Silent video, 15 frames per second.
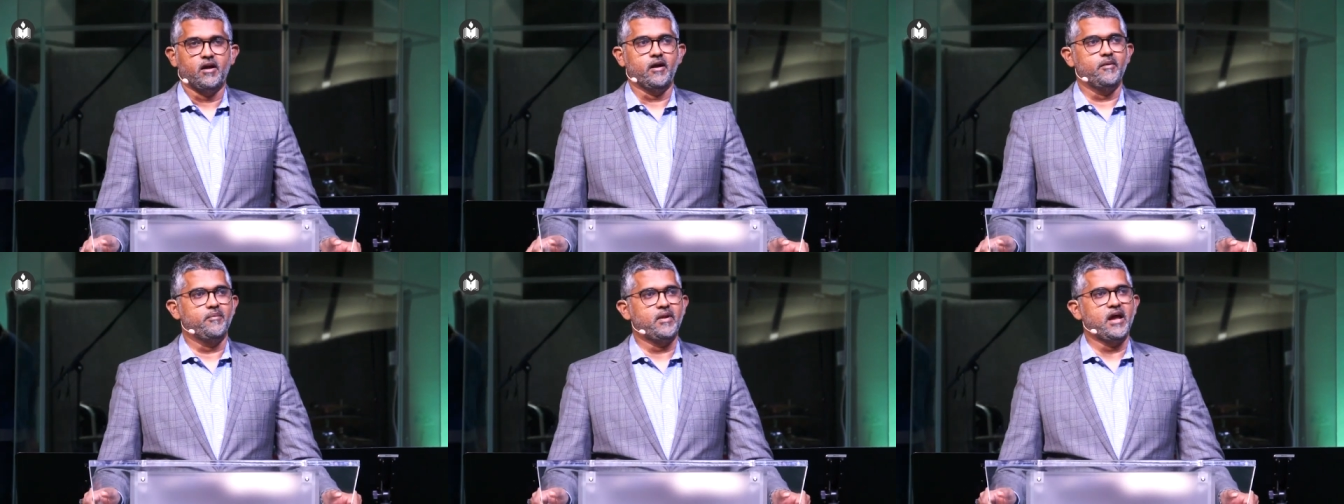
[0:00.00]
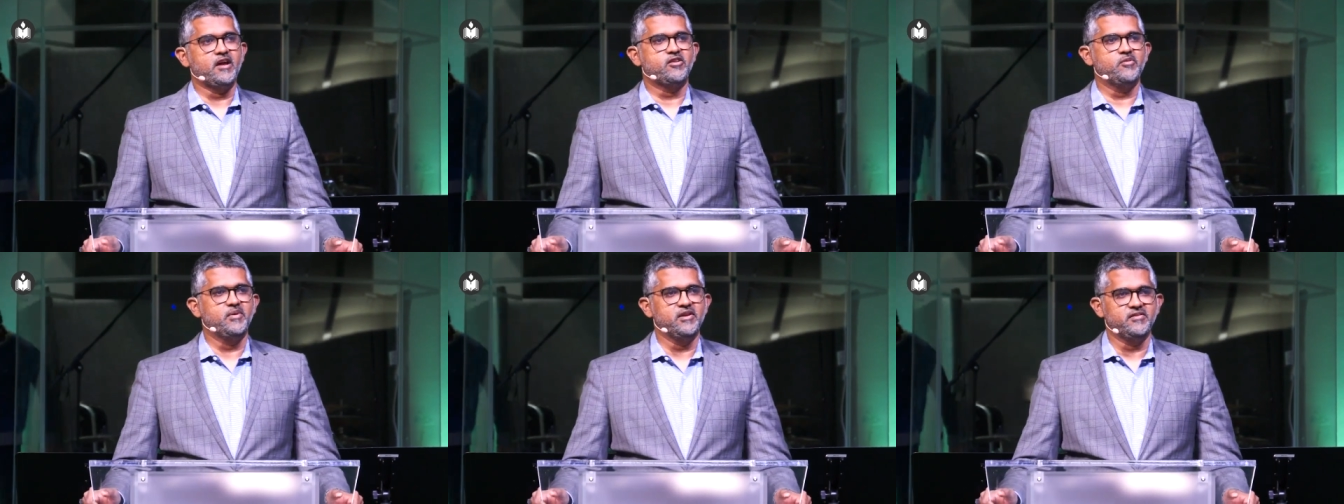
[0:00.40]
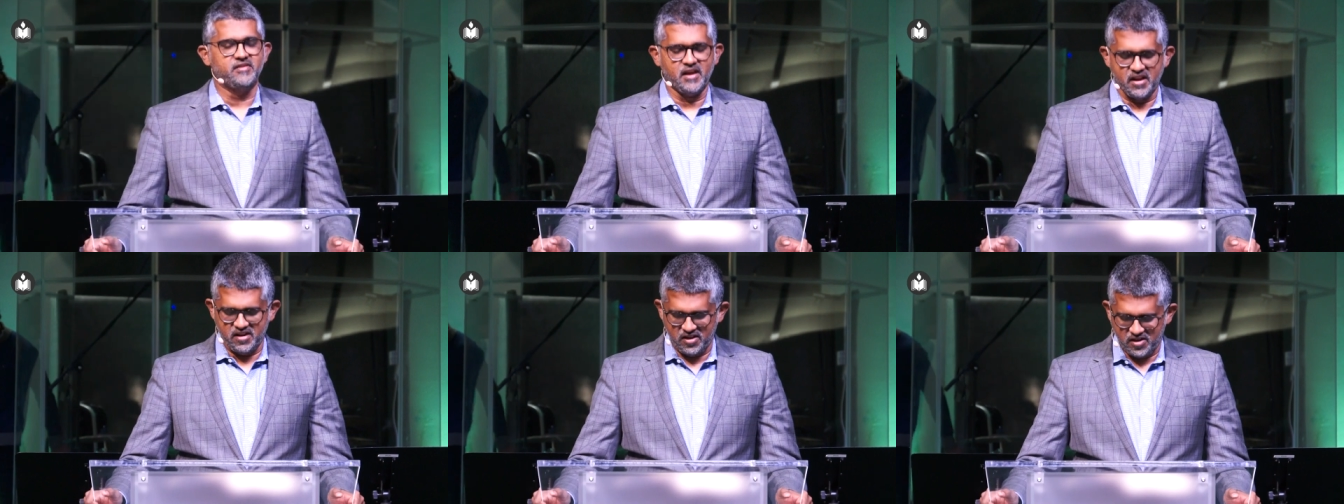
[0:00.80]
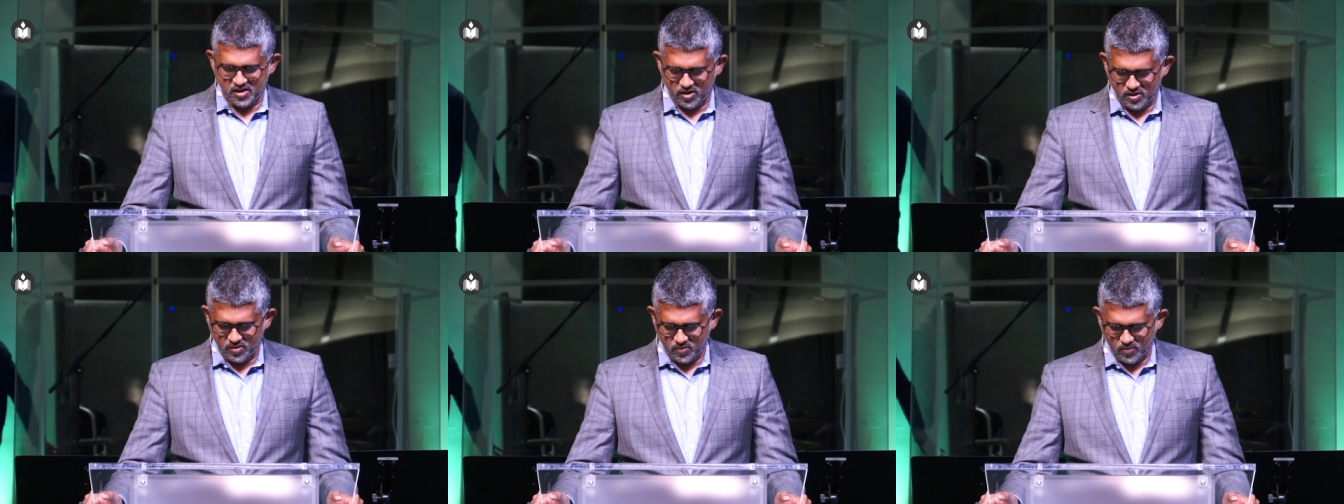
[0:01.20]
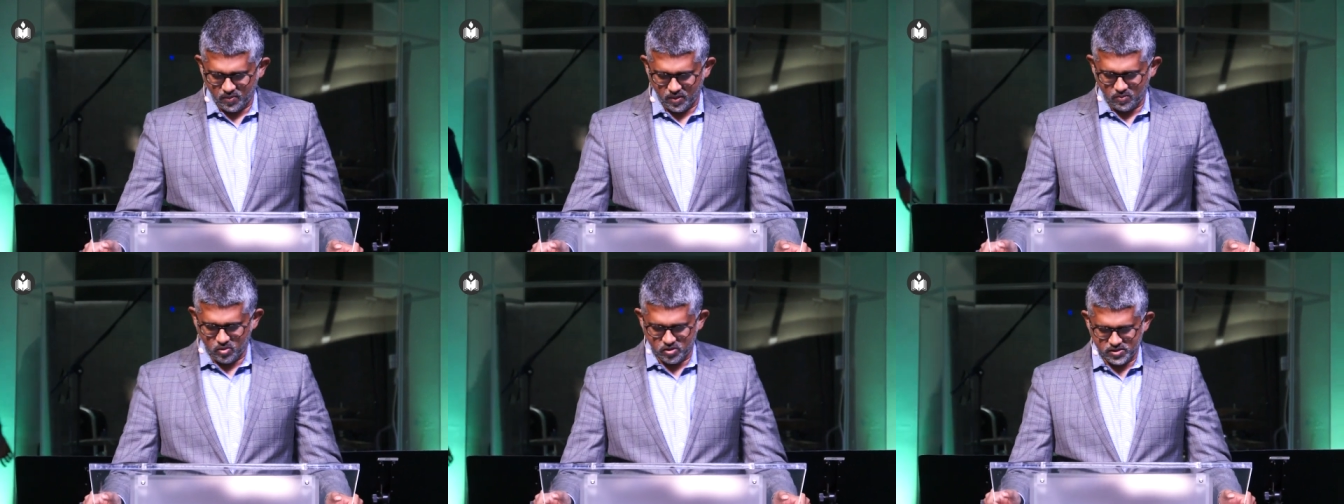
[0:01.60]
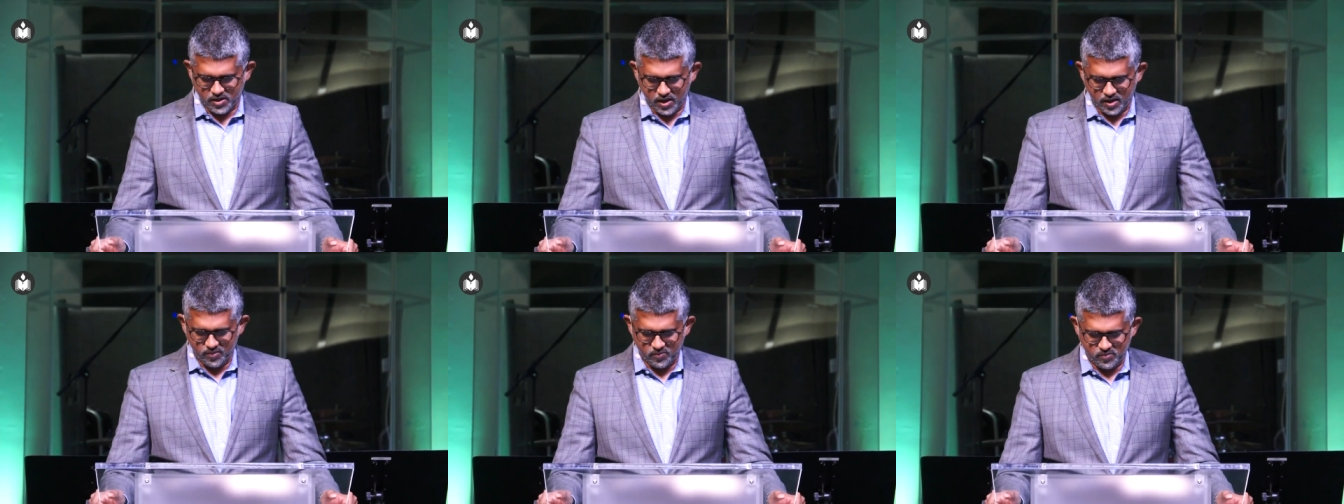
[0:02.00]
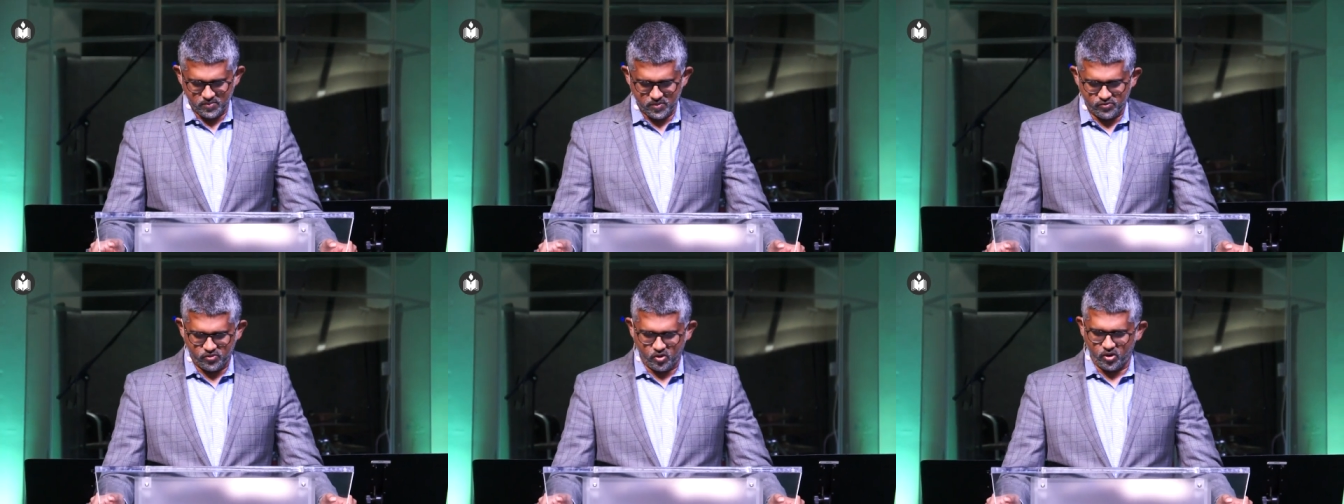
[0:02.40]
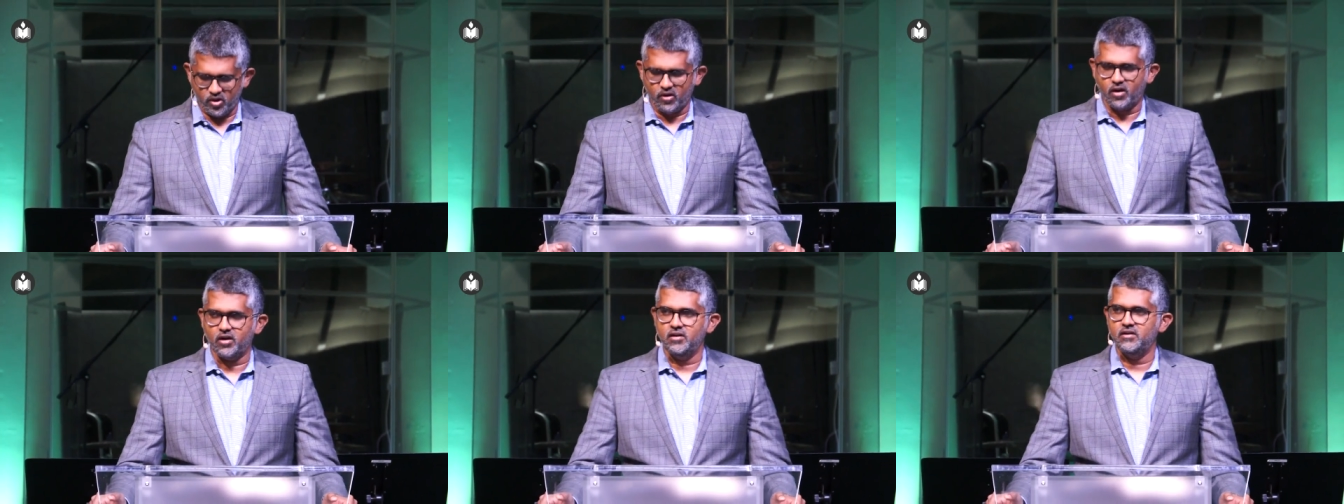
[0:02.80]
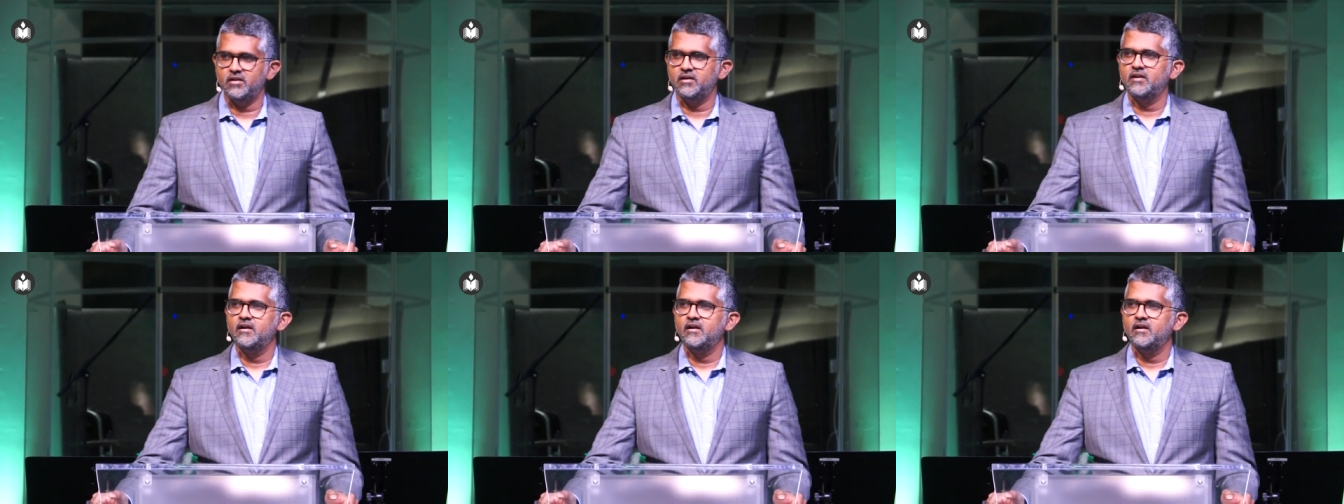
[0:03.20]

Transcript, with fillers: I'm glad to be standing here one more time before you all.